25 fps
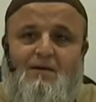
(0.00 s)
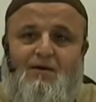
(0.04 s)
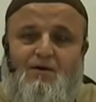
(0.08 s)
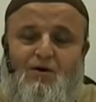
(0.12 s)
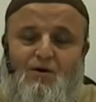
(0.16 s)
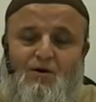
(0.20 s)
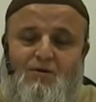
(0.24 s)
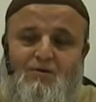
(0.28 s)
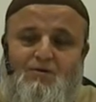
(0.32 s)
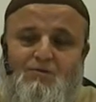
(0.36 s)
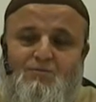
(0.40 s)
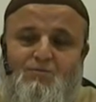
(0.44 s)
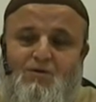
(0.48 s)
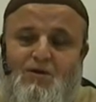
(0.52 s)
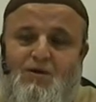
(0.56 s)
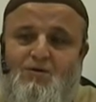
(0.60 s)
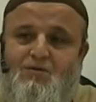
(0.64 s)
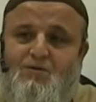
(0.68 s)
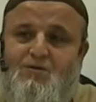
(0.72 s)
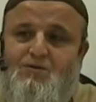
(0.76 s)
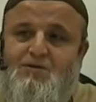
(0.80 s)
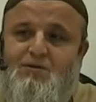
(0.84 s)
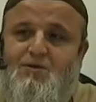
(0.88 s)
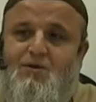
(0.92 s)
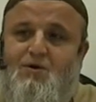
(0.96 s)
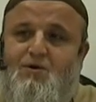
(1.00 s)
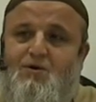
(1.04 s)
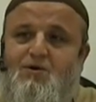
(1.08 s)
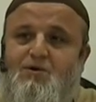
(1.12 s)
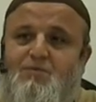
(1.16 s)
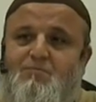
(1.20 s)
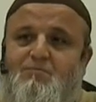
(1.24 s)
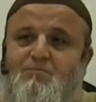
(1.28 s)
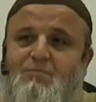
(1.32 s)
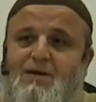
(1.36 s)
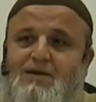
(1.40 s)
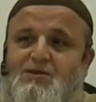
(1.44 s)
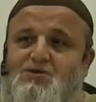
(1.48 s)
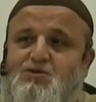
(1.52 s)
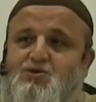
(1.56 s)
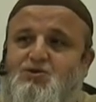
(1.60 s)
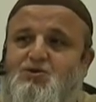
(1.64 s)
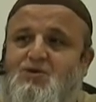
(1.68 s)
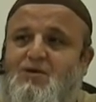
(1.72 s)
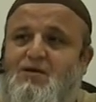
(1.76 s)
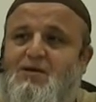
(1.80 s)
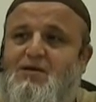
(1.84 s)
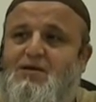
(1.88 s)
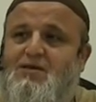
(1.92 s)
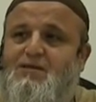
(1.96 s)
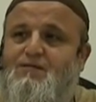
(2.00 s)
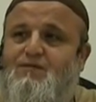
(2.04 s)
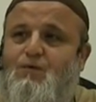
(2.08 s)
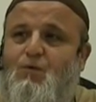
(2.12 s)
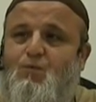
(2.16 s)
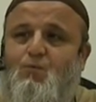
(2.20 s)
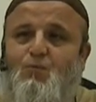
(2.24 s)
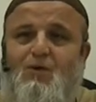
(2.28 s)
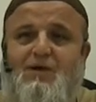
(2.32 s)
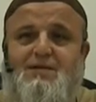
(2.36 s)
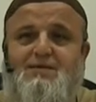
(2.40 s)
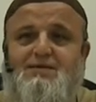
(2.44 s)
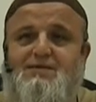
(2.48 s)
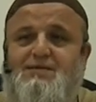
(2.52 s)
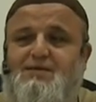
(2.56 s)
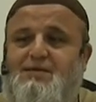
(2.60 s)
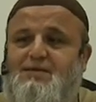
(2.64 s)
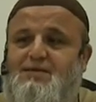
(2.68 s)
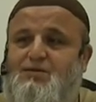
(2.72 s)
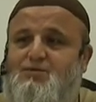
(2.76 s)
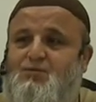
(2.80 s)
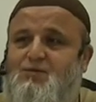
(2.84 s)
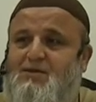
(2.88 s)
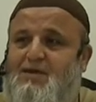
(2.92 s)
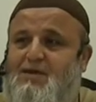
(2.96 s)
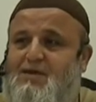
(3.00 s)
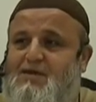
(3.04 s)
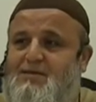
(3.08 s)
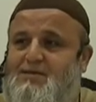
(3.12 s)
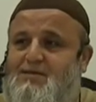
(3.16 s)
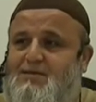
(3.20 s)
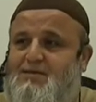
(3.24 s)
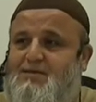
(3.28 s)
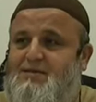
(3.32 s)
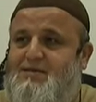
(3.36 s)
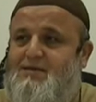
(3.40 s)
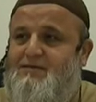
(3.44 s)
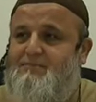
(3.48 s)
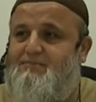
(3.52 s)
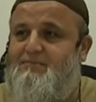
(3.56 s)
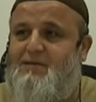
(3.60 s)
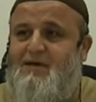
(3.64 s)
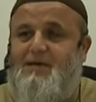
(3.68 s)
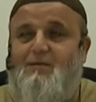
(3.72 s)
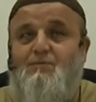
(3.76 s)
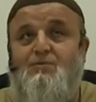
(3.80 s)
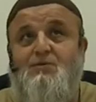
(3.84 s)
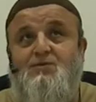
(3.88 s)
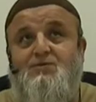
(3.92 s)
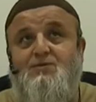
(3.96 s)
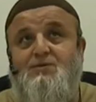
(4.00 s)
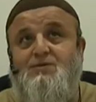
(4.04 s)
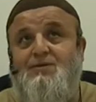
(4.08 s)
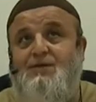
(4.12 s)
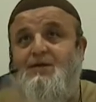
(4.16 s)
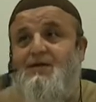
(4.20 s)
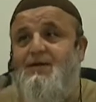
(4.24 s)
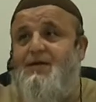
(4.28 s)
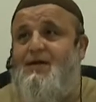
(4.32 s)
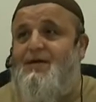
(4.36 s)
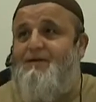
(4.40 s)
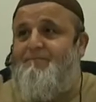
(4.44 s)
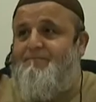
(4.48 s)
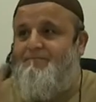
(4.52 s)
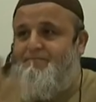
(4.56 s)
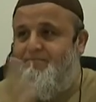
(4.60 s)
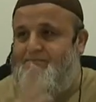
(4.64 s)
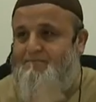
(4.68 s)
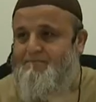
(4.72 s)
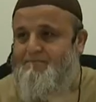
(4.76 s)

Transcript: On one of those long bus journeys from one city to another city, Melbourne to Sydney,